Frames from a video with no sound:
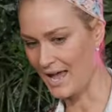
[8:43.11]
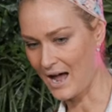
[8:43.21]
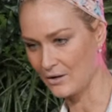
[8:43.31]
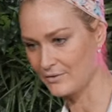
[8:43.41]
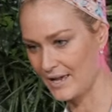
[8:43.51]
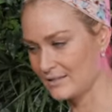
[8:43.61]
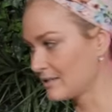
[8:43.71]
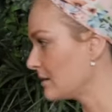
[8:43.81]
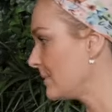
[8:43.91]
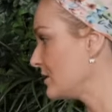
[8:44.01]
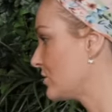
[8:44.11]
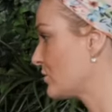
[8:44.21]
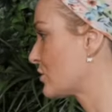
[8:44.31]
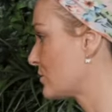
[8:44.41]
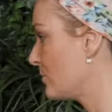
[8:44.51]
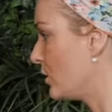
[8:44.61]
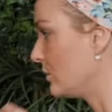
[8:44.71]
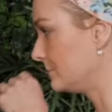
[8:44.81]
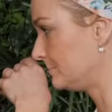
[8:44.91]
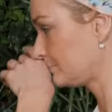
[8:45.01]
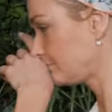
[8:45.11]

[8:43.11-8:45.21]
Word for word: now that's gonna be too small.